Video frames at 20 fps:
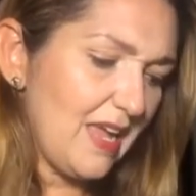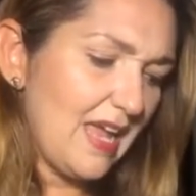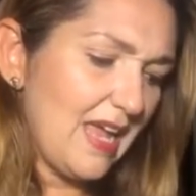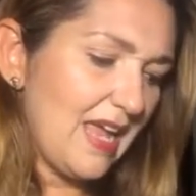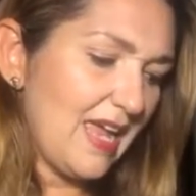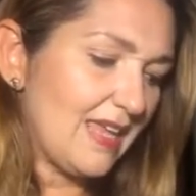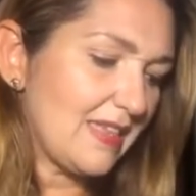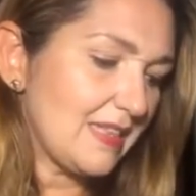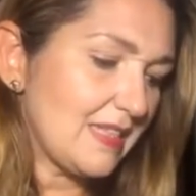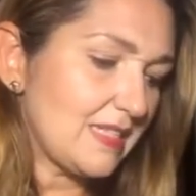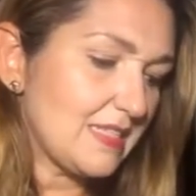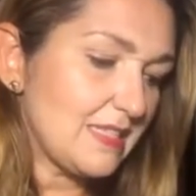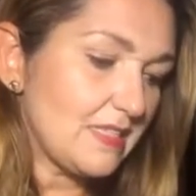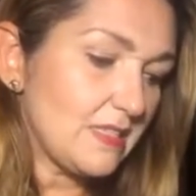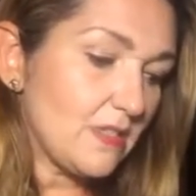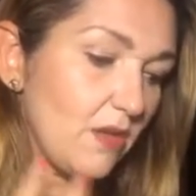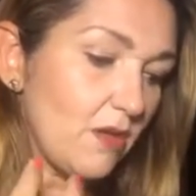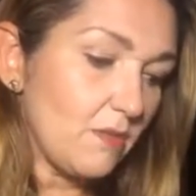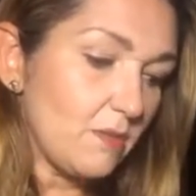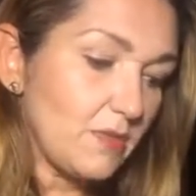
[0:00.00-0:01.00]
And this is
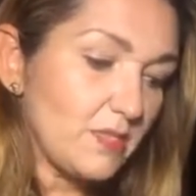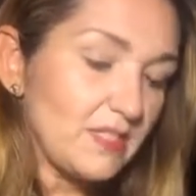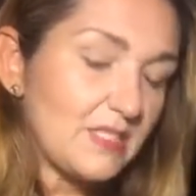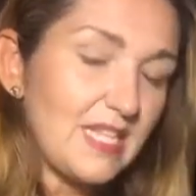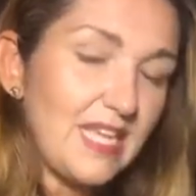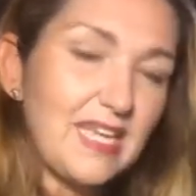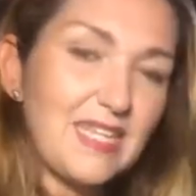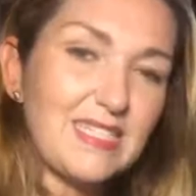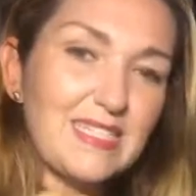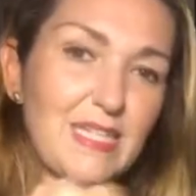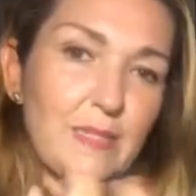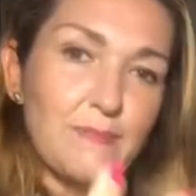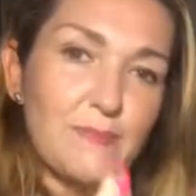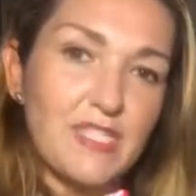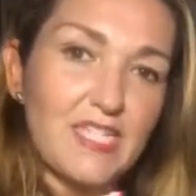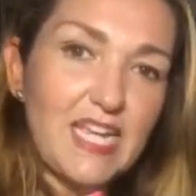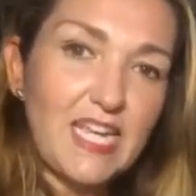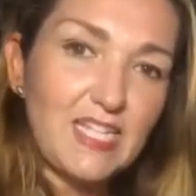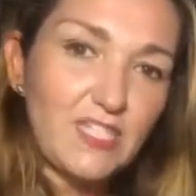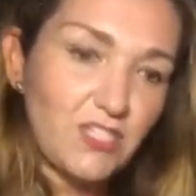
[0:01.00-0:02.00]
almost like
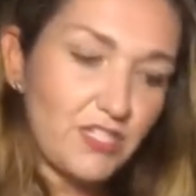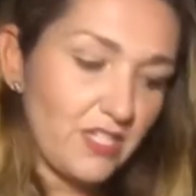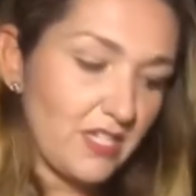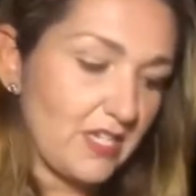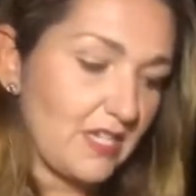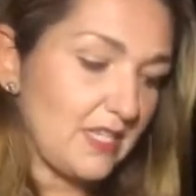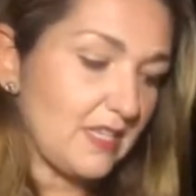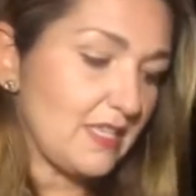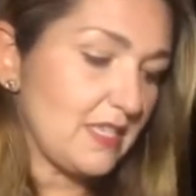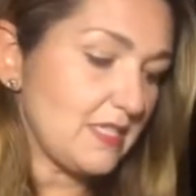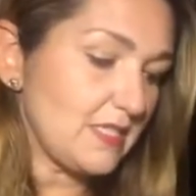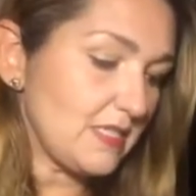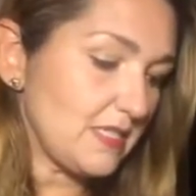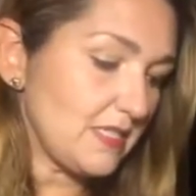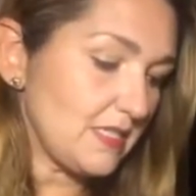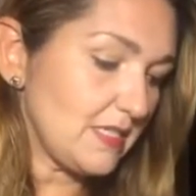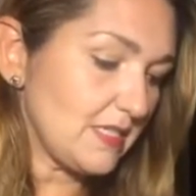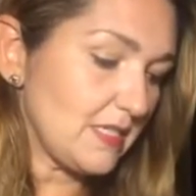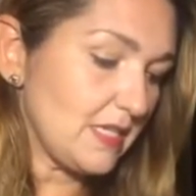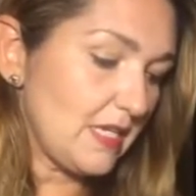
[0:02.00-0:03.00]
temptation, and this
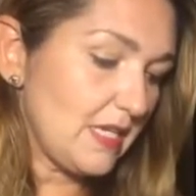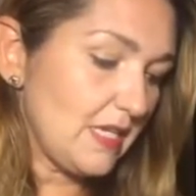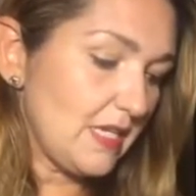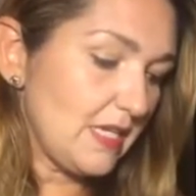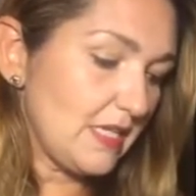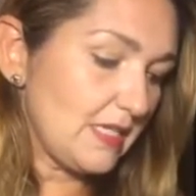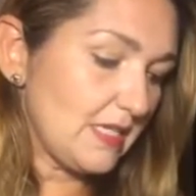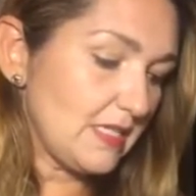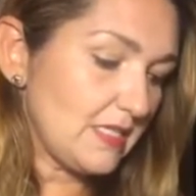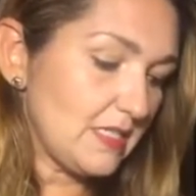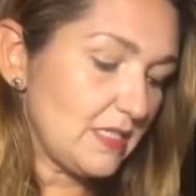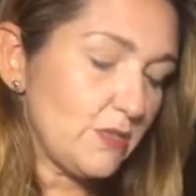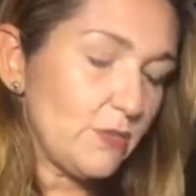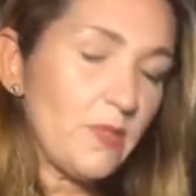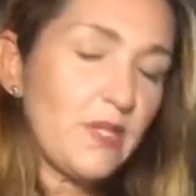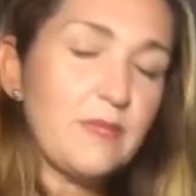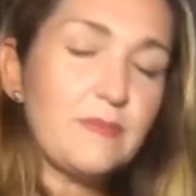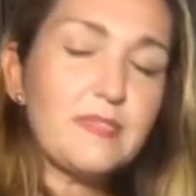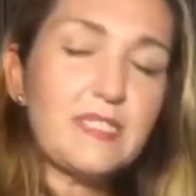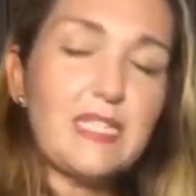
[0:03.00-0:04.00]
is
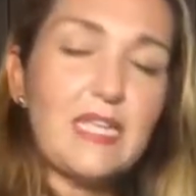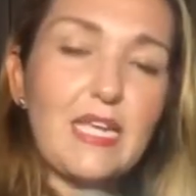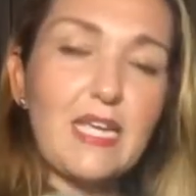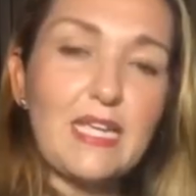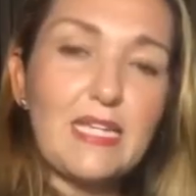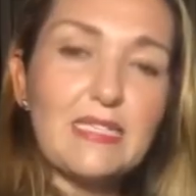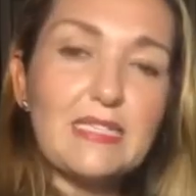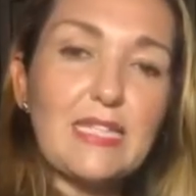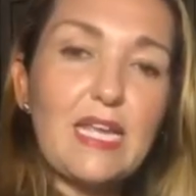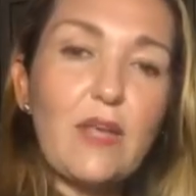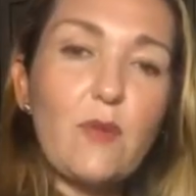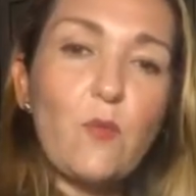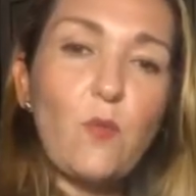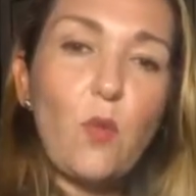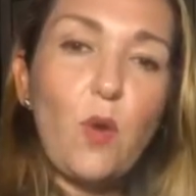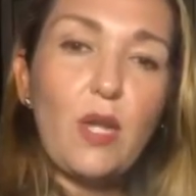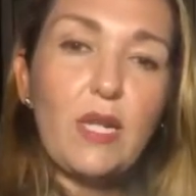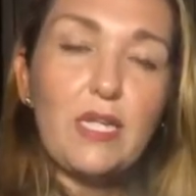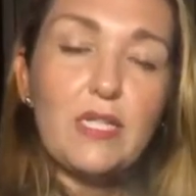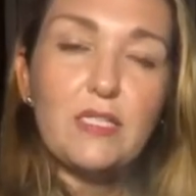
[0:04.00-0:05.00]
what I'm saying. It's like
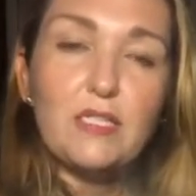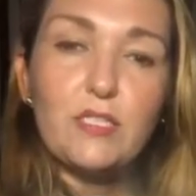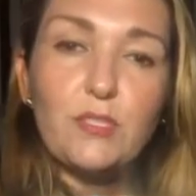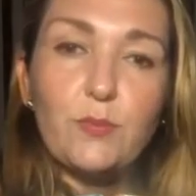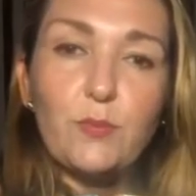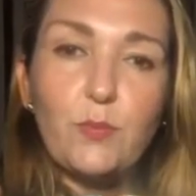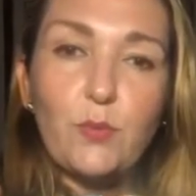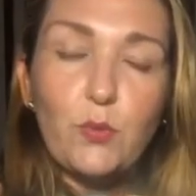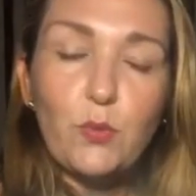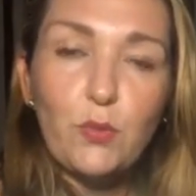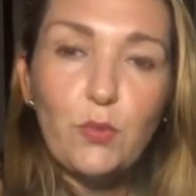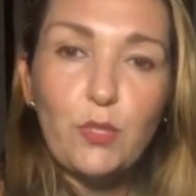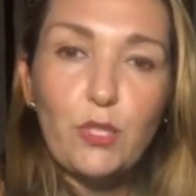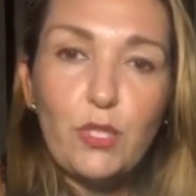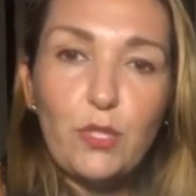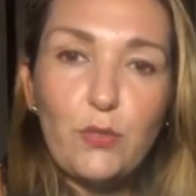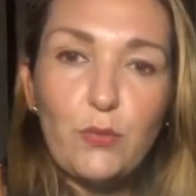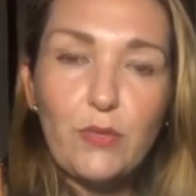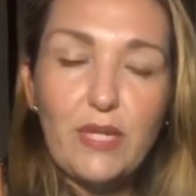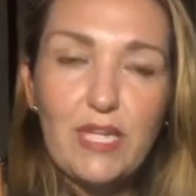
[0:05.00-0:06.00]
wanting to pull
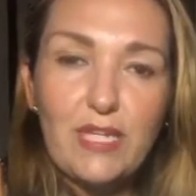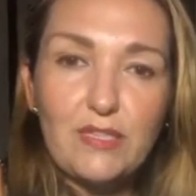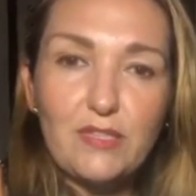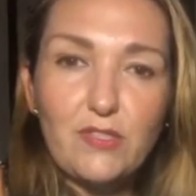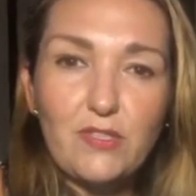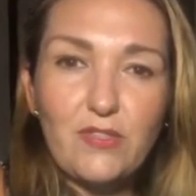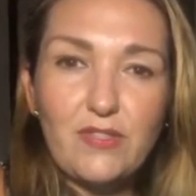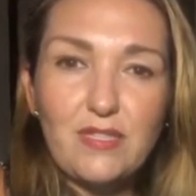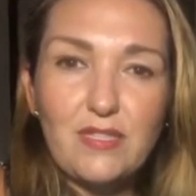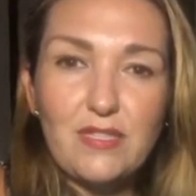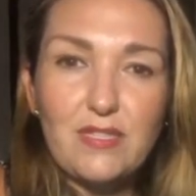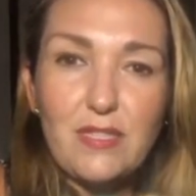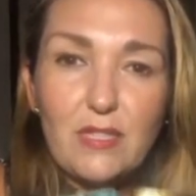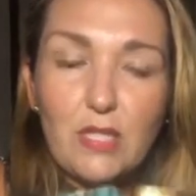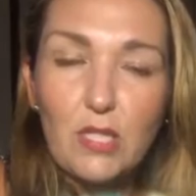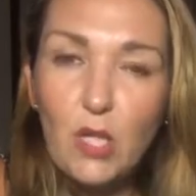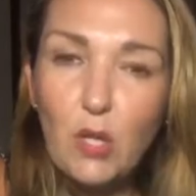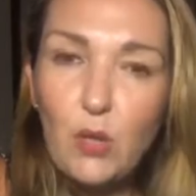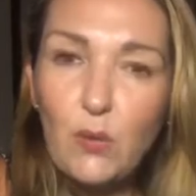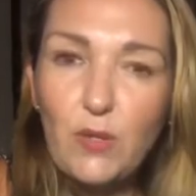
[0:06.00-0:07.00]
you into this
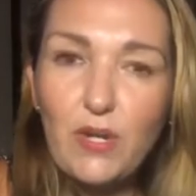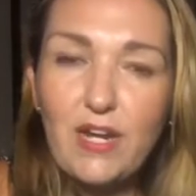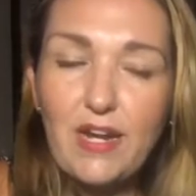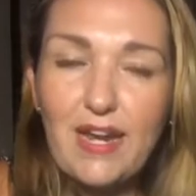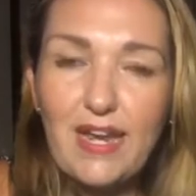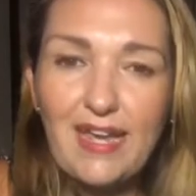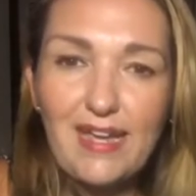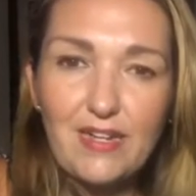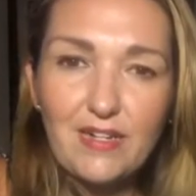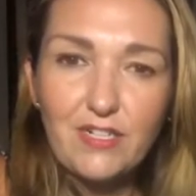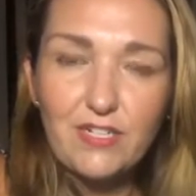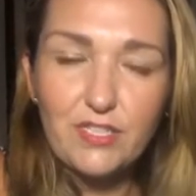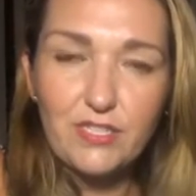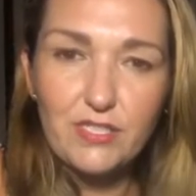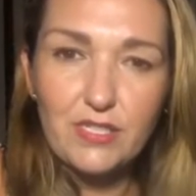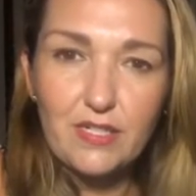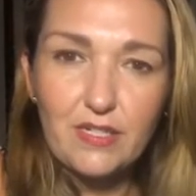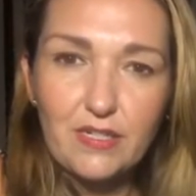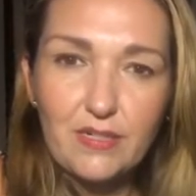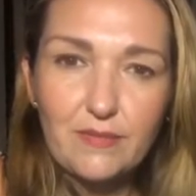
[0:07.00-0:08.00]
lower
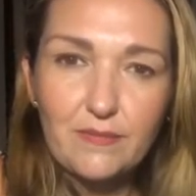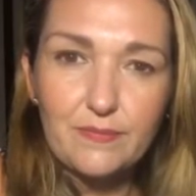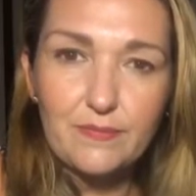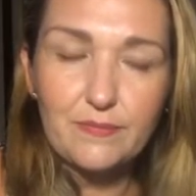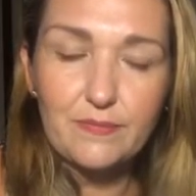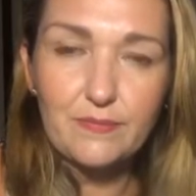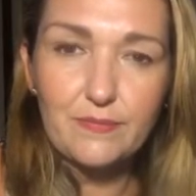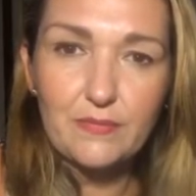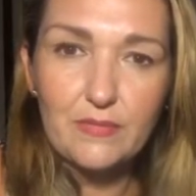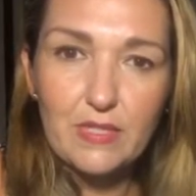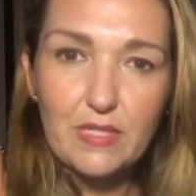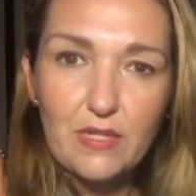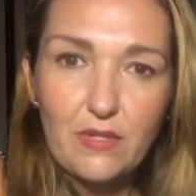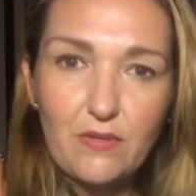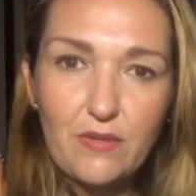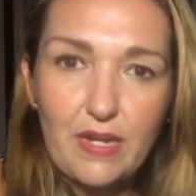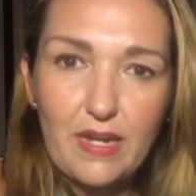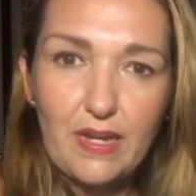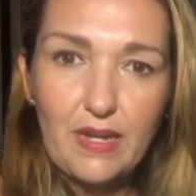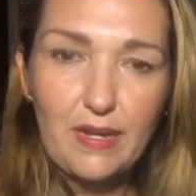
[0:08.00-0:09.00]
energy,
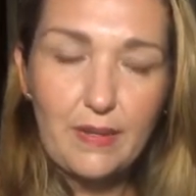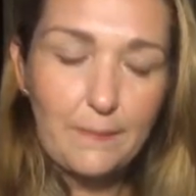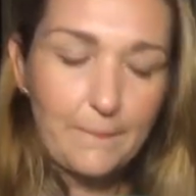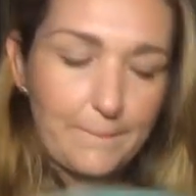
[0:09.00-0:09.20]
okay?